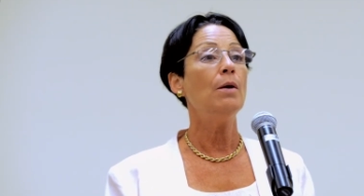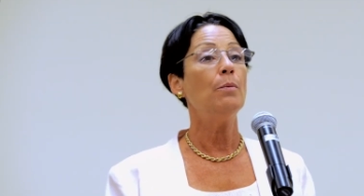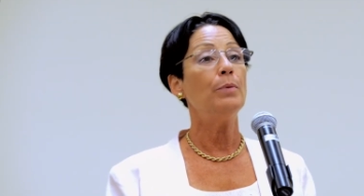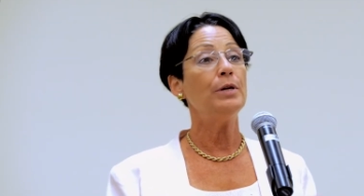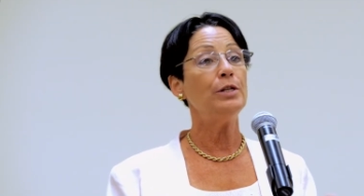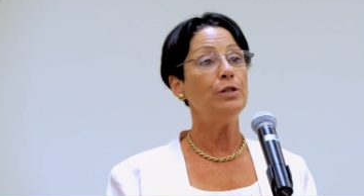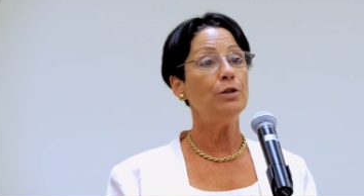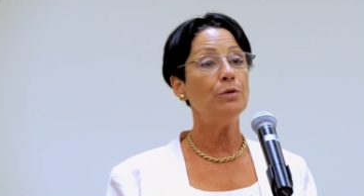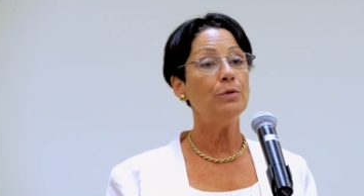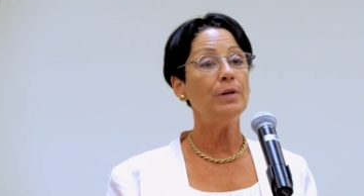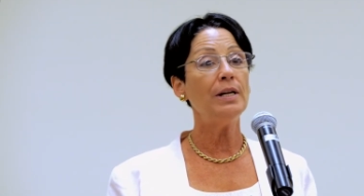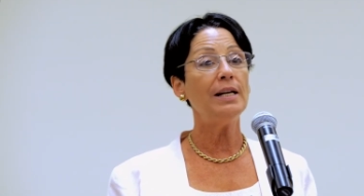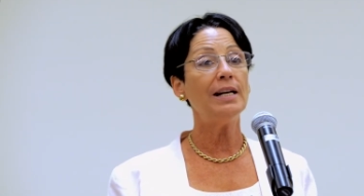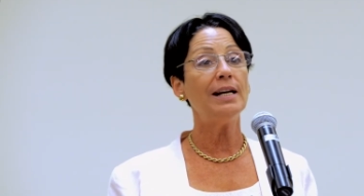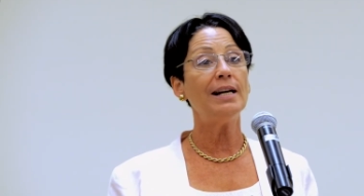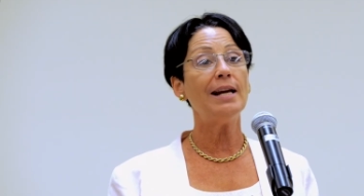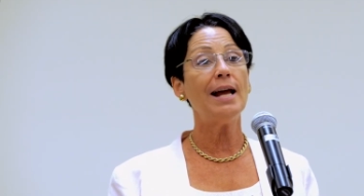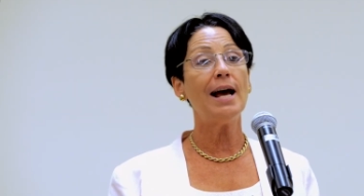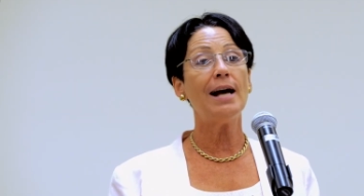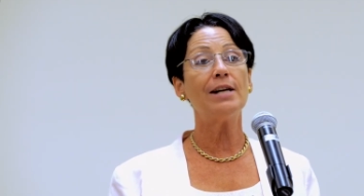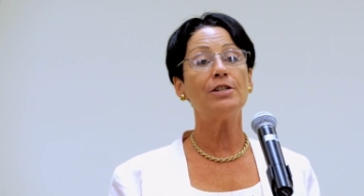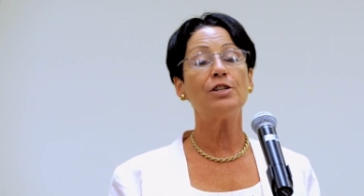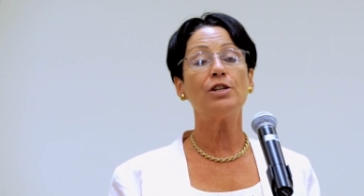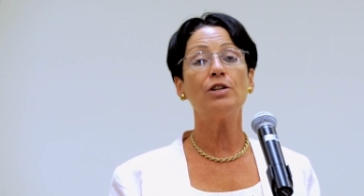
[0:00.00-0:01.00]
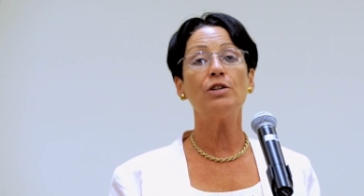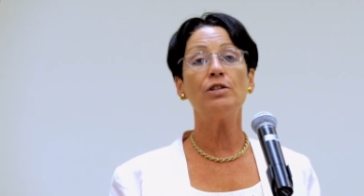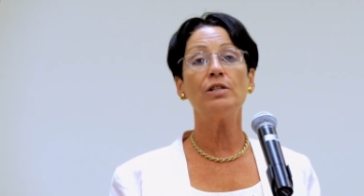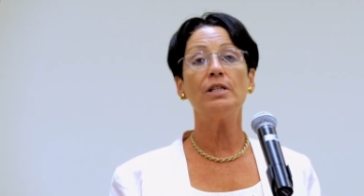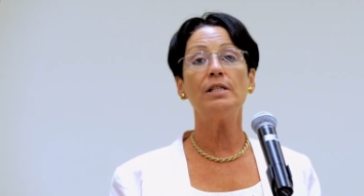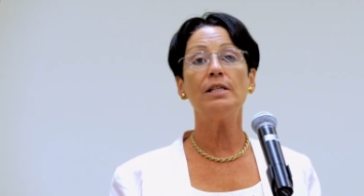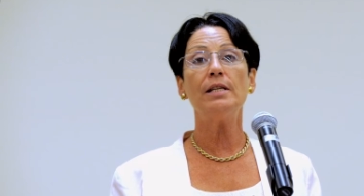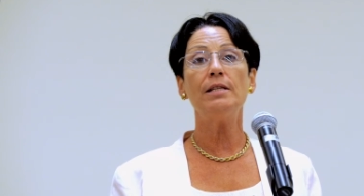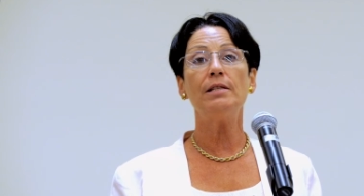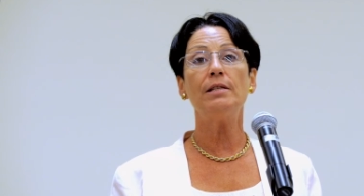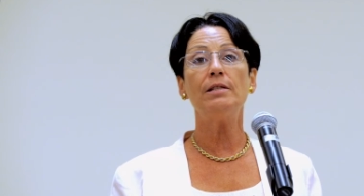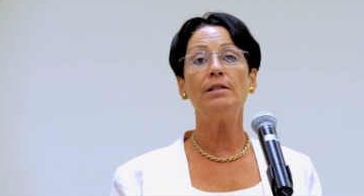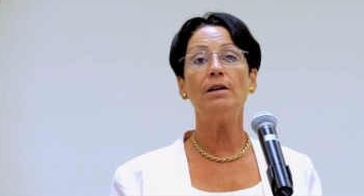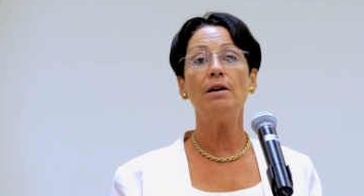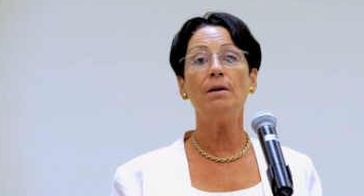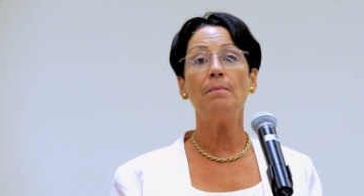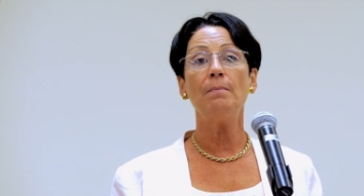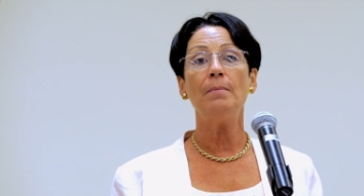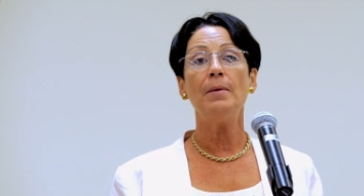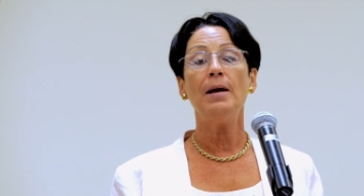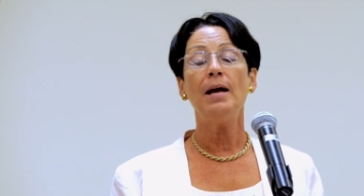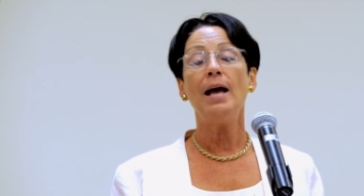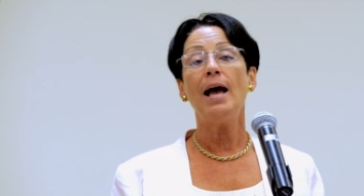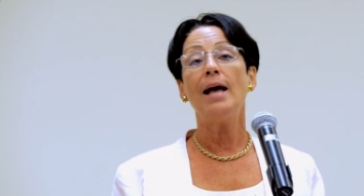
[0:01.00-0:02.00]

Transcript: We do need a national system,